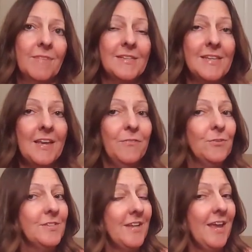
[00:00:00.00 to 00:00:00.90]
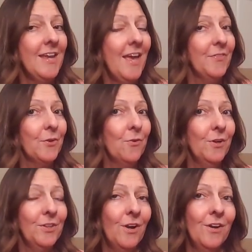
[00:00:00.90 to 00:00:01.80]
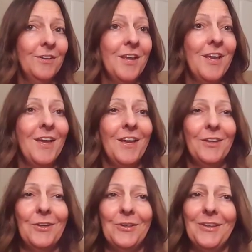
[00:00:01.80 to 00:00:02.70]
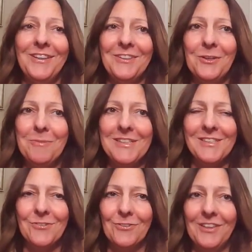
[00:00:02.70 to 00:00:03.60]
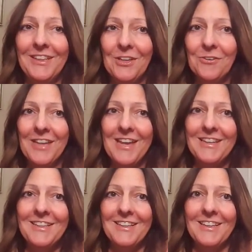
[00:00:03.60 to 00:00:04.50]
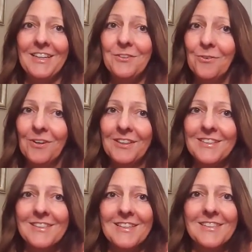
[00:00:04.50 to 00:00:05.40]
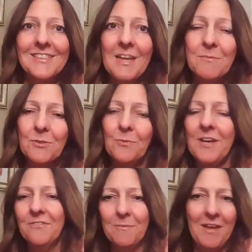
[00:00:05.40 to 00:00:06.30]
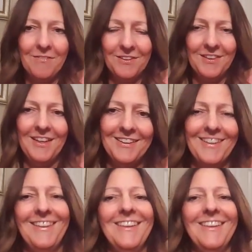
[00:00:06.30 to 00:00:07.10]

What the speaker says: say if you stay at the Courtyard, you'll be centrally located in New Orleans, steps away from everything.